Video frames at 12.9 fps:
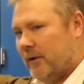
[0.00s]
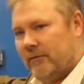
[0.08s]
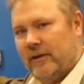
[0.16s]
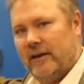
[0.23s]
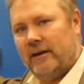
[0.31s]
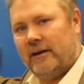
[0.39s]
we
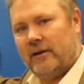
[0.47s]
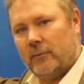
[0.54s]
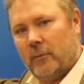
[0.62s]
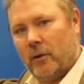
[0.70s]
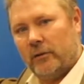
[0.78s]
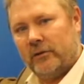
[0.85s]
have heated
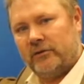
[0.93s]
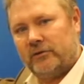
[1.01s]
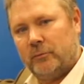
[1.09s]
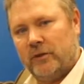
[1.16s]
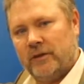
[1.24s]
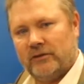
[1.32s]
components,
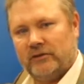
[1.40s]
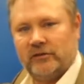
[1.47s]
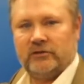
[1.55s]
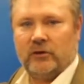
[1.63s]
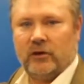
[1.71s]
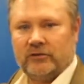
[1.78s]
because
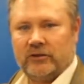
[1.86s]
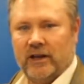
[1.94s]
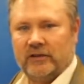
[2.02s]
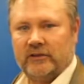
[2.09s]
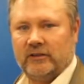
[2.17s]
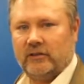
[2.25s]
exhaust
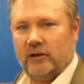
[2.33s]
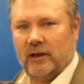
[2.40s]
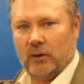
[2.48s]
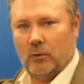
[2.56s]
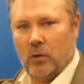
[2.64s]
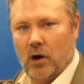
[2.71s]
gas has a
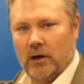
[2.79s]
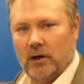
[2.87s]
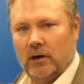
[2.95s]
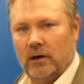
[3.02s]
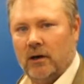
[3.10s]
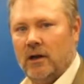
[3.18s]
lot of
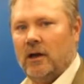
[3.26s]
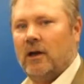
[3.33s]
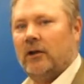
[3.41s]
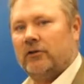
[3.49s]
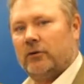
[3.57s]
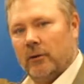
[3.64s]
water.
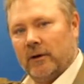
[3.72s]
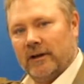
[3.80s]
So we're